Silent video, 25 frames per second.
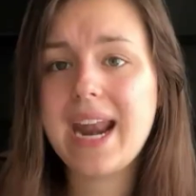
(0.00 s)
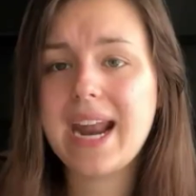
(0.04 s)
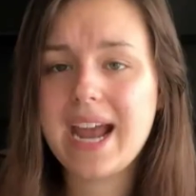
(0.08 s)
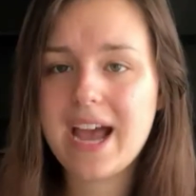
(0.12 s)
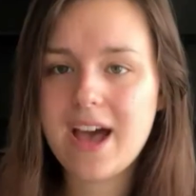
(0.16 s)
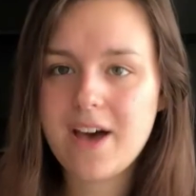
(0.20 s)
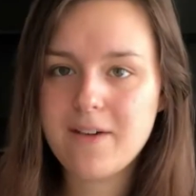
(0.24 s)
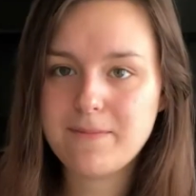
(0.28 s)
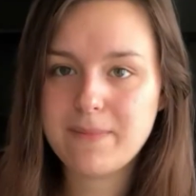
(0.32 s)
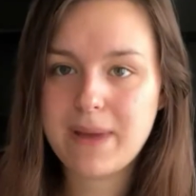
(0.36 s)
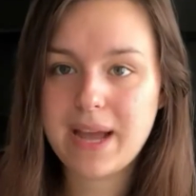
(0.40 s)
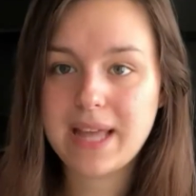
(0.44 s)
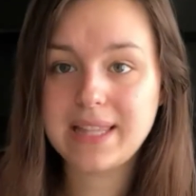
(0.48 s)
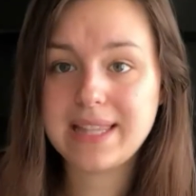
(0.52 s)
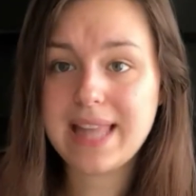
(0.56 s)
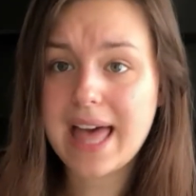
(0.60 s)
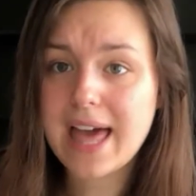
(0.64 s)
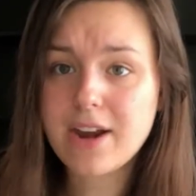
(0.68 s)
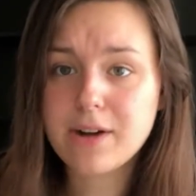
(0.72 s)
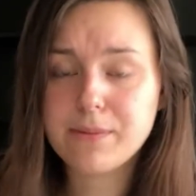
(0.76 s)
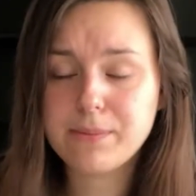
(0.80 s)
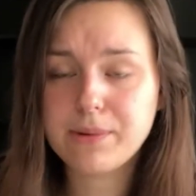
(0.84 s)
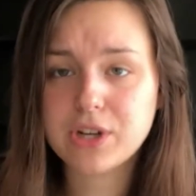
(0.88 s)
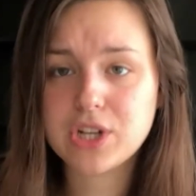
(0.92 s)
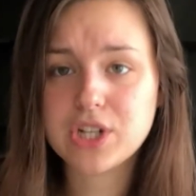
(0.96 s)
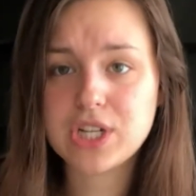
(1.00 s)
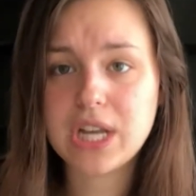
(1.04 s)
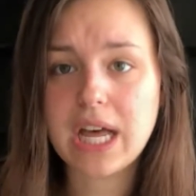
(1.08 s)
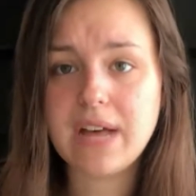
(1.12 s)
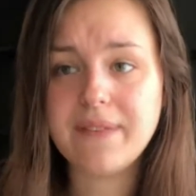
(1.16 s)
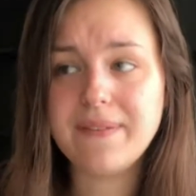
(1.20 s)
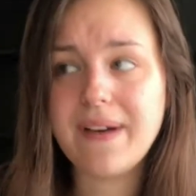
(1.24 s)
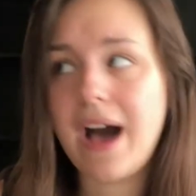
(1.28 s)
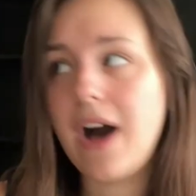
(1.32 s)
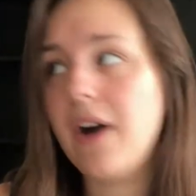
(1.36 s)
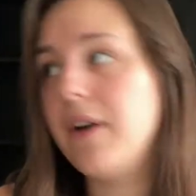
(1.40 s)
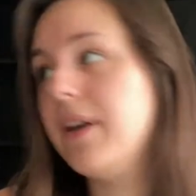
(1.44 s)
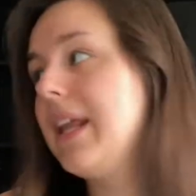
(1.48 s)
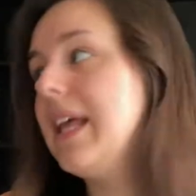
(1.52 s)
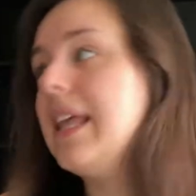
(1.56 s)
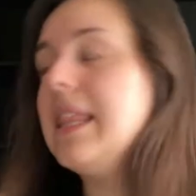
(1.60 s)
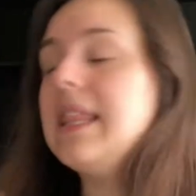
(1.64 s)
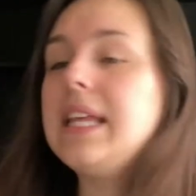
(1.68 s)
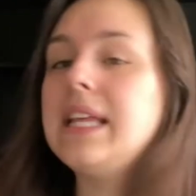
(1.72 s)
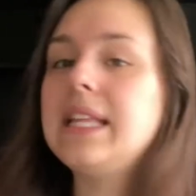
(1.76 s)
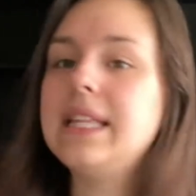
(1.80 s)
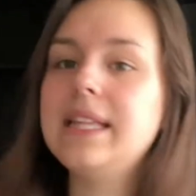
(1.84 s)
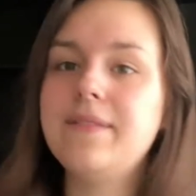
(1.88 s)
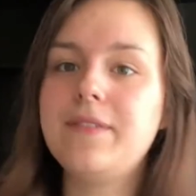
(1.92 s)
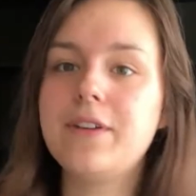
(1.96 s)
I have my ladder bookshelf out in
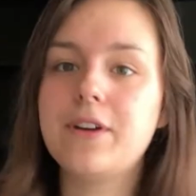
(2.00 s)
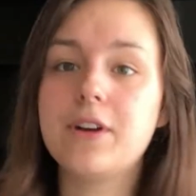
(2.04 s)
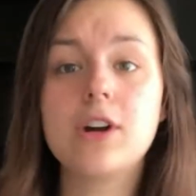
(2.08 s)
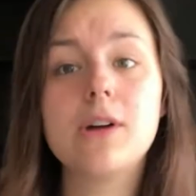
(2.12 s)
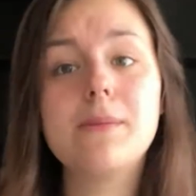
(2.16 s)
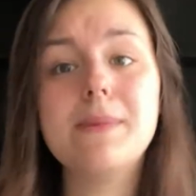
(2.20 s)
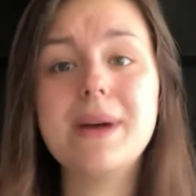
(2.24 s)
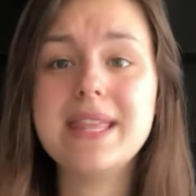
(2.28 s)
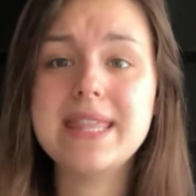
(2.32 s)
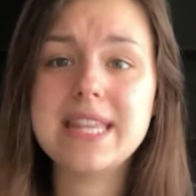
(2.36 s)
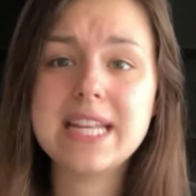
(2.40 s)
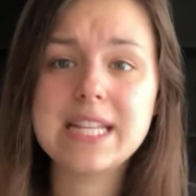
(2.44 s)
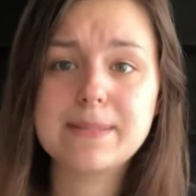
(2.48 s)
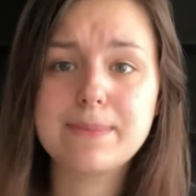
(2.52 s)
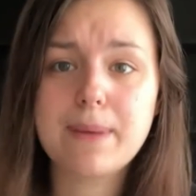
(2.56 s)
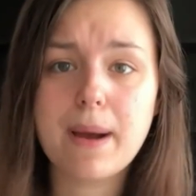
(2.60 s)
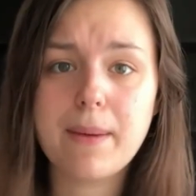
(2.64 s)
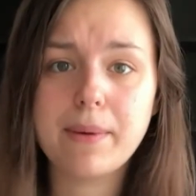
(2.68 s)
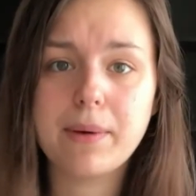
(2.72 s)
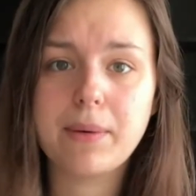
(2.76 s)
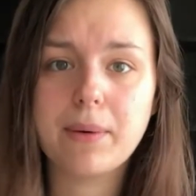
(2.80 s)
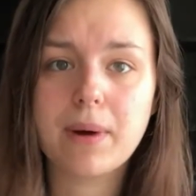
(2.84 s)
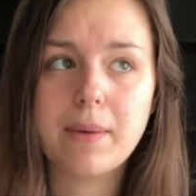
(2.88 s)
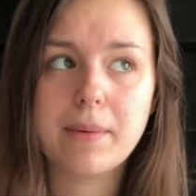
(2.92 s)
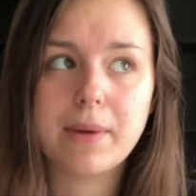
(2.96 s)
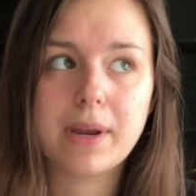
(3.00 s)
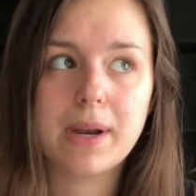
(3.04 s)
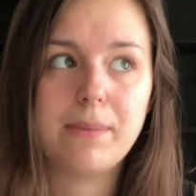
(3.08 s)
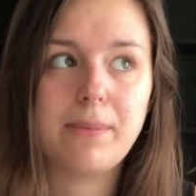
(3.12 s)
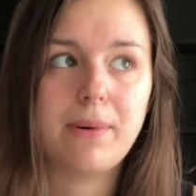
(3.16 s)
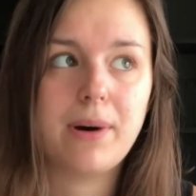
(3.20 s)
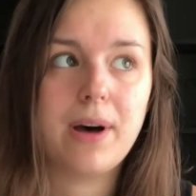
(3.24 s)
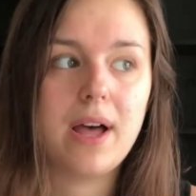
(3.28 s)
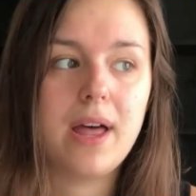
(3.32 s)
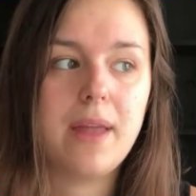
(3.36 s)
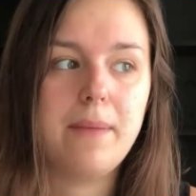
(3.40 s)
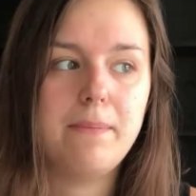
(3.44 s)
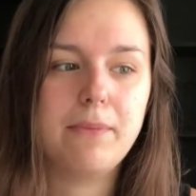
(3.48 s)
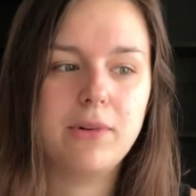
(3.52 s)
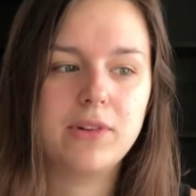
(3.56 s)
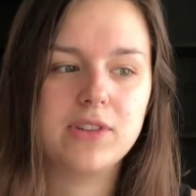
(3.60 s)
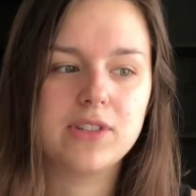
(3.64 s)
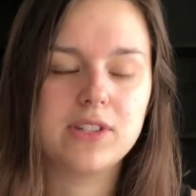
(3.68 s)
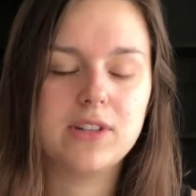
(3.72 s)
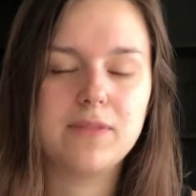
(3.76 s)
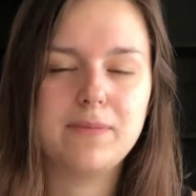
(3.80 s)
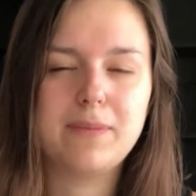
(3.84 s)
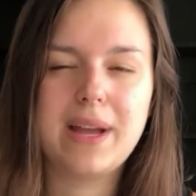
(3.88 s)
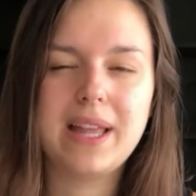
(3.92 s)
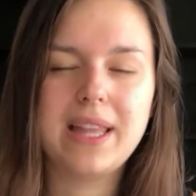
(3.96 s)
the living room, and that's probably where I'm gonna put
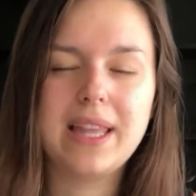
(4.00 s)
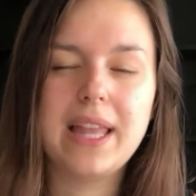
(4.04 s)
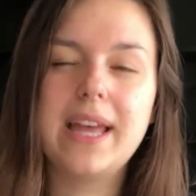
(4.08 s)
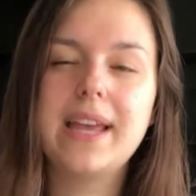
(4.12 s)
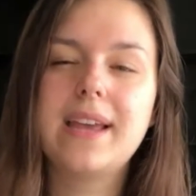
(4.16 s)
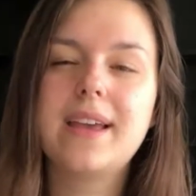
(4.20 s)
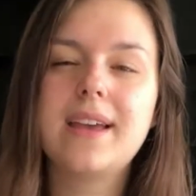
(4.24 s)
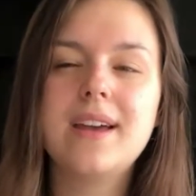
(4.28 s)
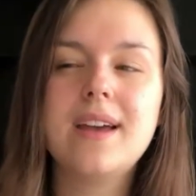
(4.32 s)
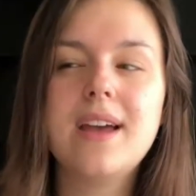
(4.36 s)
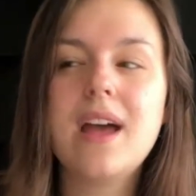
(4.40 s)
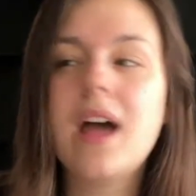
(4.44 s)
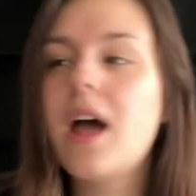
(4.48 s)
most of my like